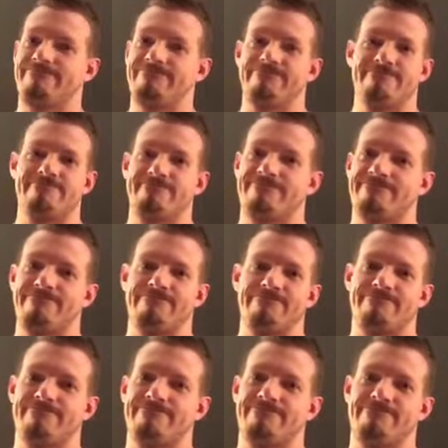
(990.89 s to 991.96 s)

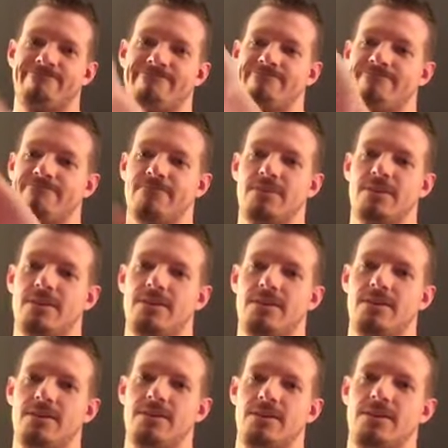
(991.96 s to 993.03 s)

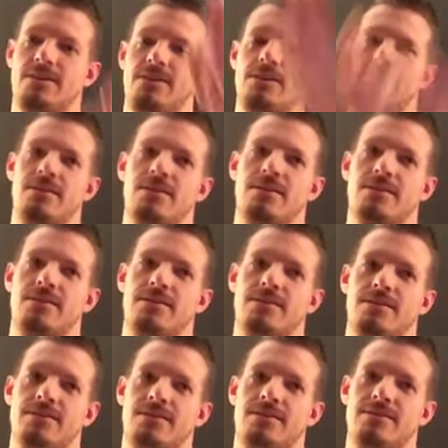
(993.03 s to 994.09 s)

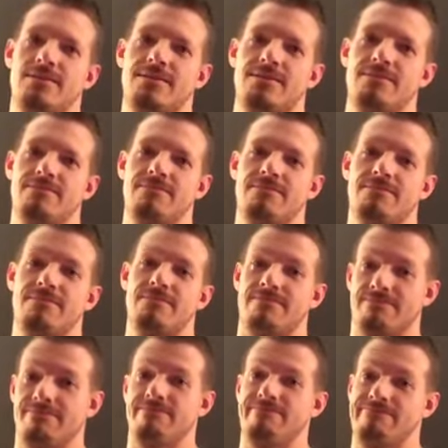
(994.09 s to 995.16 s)

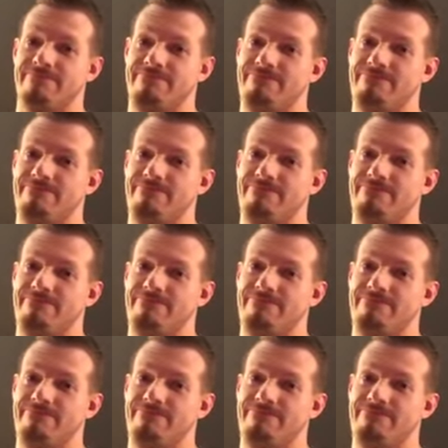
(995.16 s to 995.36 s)
(silent)